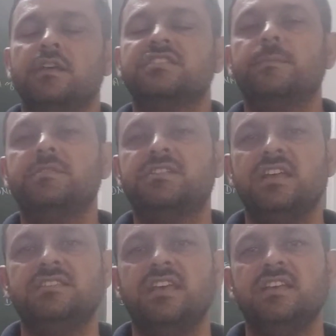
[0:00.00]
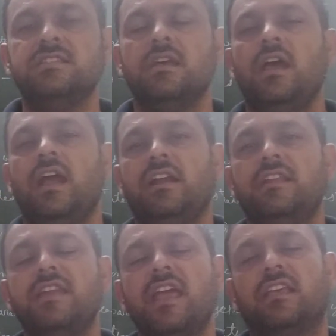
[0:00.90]
substances
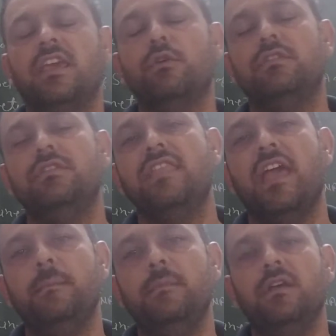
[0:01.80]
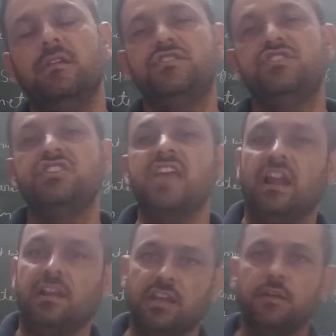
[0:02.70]
and give name
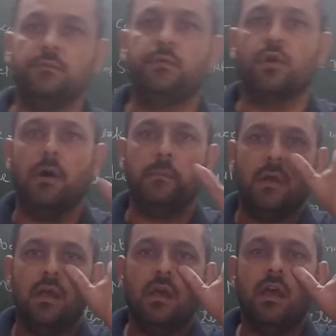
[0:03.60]
zeatin from